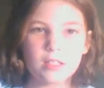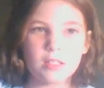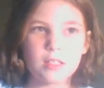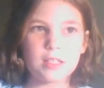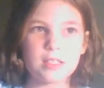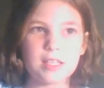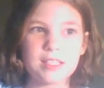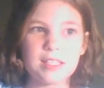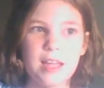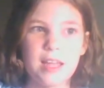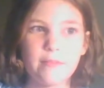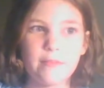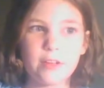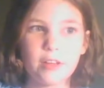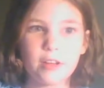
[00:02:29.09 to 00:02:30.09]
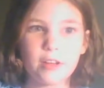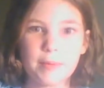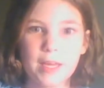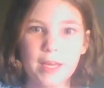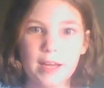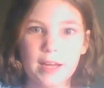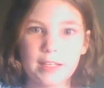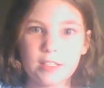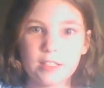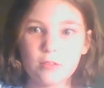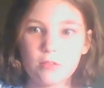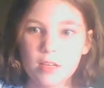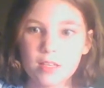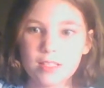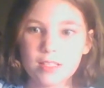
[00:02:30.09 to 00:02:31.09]
it says never look behind
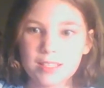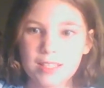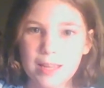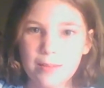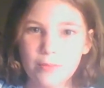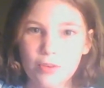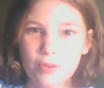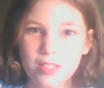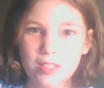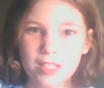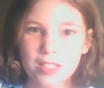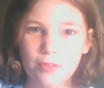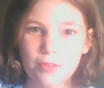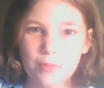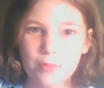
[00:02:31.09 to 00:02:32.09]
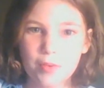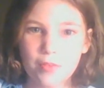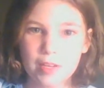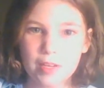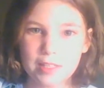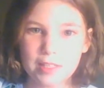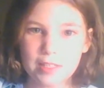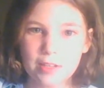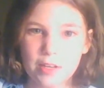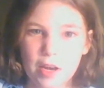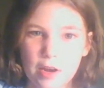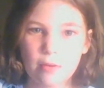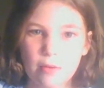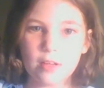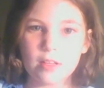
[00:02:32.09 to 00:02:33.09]
you. Same rules in horror movies. You
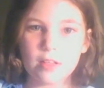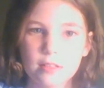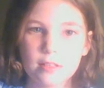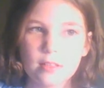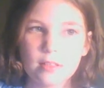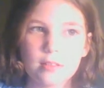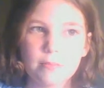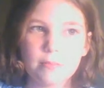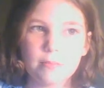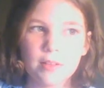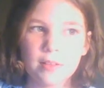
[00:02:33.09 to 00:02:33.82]
go, dump,